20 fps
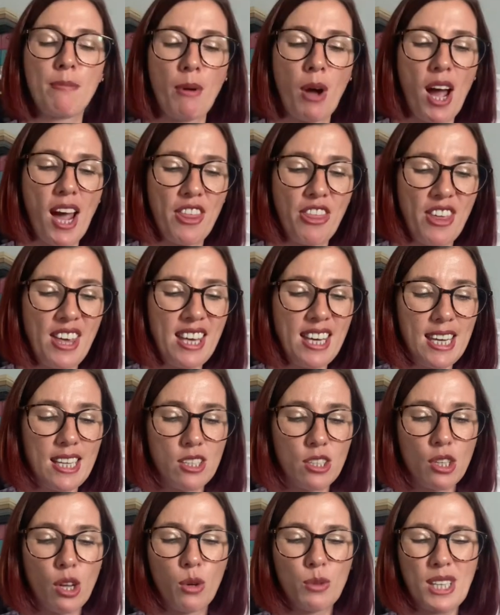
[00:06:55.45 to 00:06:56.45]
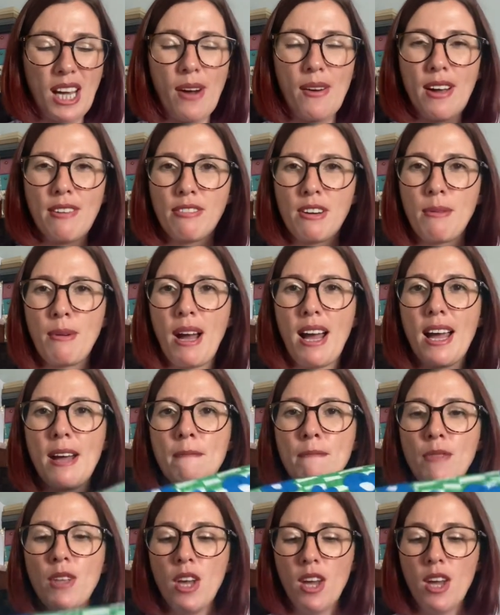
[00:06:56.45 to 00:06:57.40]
but I think it's sold out everywhere.